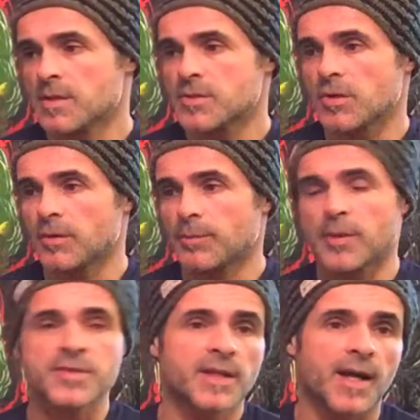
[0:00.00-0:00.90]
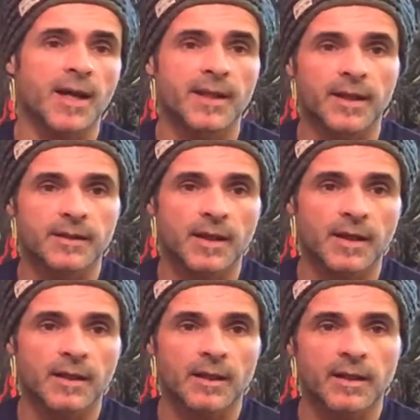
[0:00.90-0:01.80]
So personally, I like
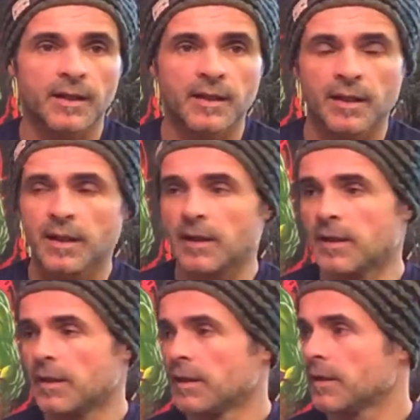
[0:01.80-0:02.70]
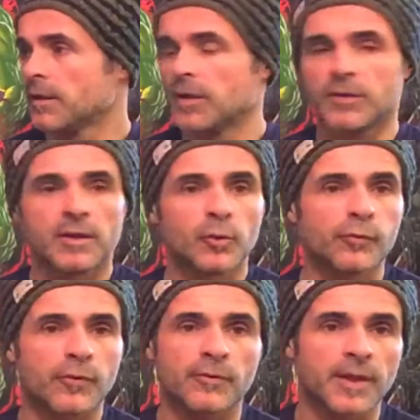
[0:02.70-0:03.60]
that. I like the Lou
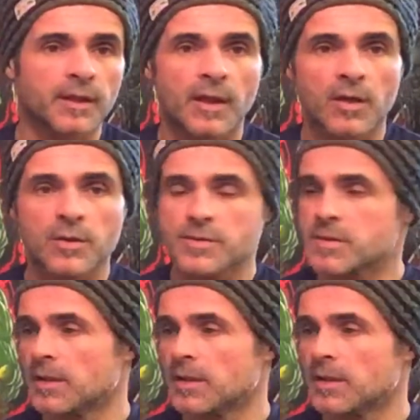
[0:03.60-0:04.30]
Ferrigno's,